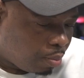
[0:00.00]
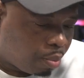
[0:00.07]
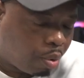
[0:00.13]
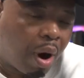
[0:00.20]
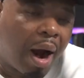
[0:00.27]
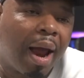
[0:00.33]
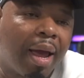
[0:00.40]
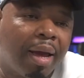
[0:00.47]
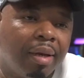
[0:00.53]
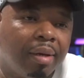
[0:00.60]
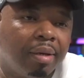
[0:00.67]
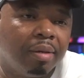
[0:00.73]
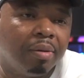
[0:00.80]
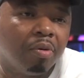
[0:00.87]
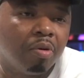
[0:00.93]
Brian,
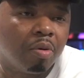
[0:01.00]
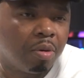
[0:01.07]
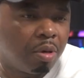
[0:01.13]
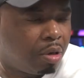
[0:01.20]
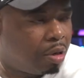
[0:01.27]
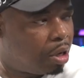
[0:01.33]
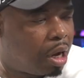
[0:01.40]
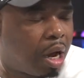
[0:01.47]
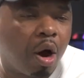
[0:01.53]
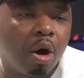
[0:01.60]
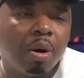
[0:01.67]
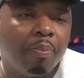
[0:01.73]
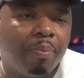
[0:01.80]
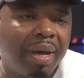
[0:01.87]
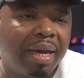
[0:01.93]
you know, you'd call
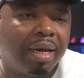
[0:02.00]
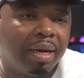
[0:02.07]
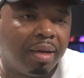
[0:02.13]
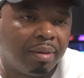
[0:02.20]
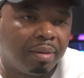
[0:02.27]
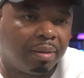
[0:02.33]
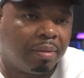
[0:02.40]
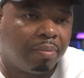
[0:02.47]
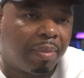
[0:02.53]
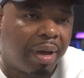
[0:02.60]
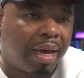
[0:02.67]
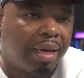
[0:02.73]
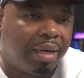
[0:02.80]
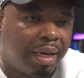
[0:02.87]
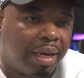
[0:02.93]
him bigoted
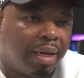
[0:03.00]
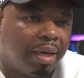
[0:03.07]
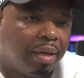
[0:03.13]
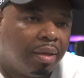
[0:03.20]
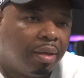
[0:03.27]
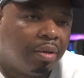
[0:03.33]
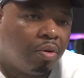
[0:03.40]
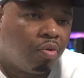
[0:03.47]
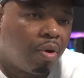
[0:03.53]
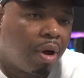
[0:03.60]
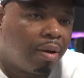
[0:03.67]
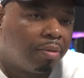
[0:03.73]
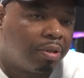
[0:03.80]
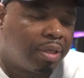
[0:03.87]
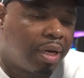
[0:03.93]
back then, you know what
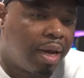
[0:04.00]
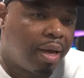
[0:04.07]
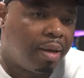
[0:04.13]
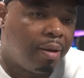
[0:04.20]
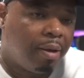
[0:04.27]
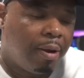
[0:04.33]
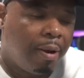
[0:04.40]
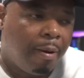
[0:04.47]
I'm saying?